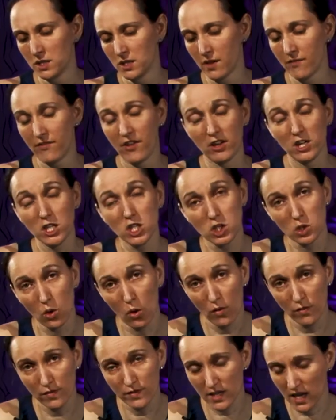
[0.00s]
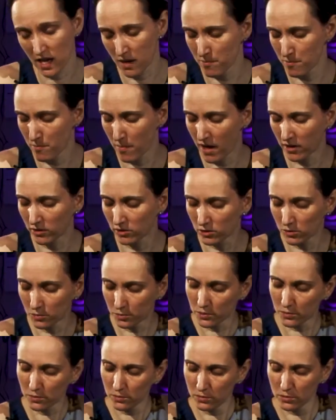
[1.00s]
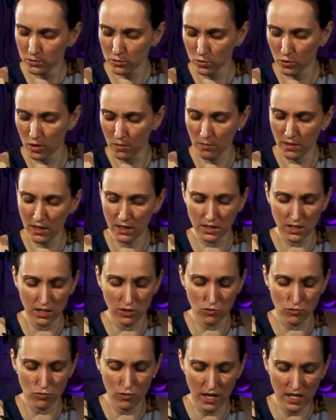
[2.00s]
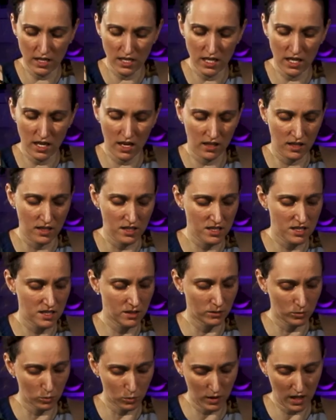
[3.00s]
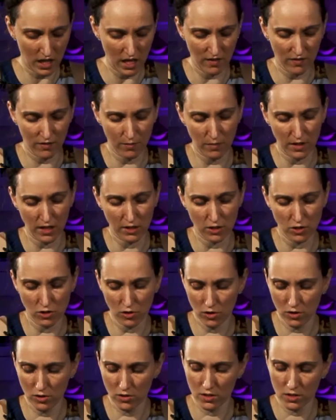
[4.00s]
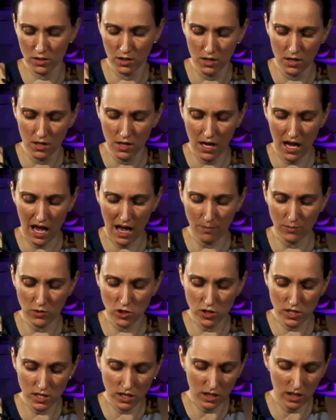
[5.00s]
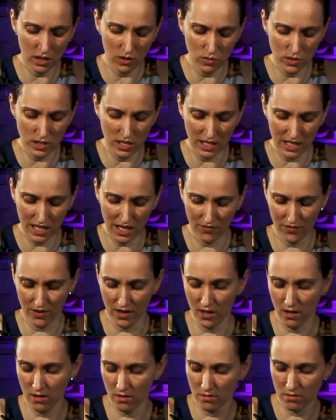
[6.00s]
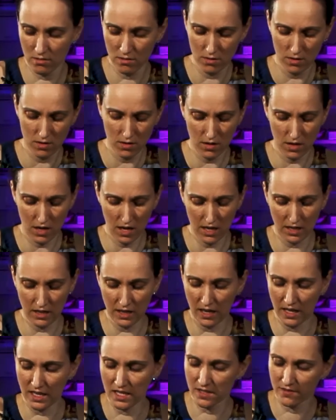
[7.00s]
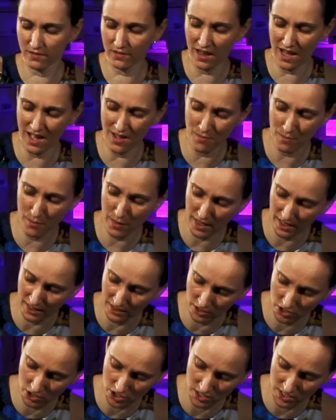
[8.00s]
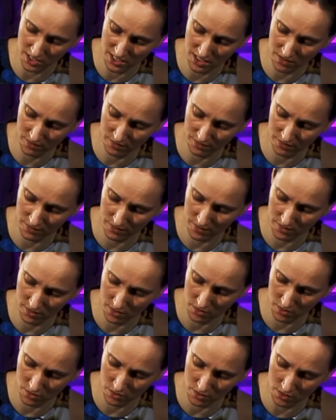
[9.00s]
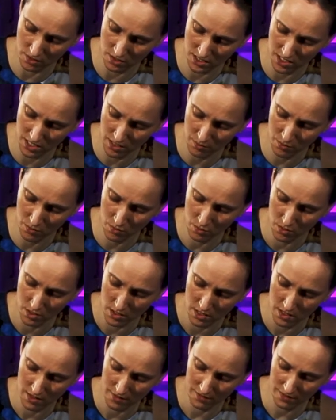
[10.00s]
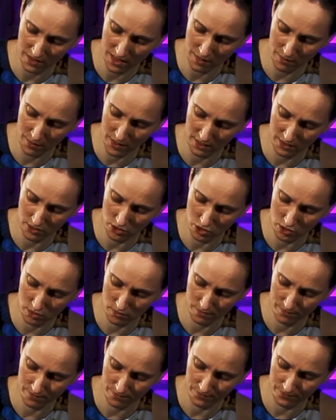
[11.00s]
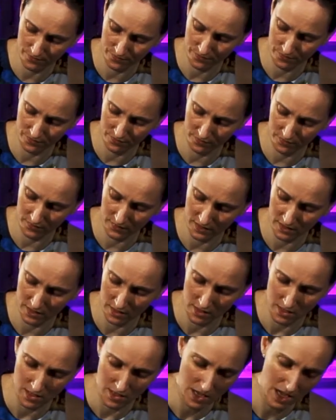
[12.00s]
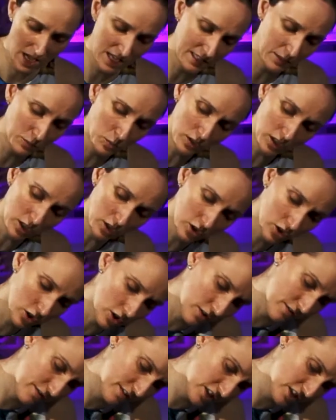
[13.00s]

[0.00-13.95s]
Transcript: very soft and malleable, so it means it's ready and it's still okay for me to use. I'm just going to give it a nice flat pinch instead of on the table, flat pinch. And I want a curved